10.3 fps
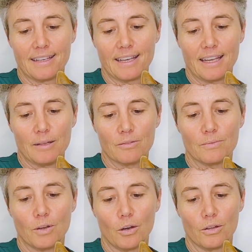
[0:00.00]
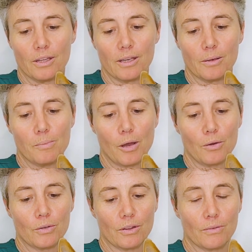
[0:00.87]
and on the
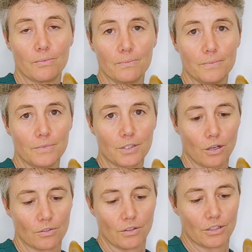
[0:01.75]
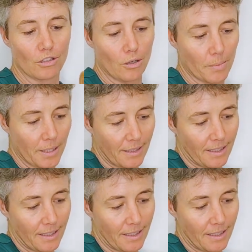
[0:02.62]
bone on the toes on the top,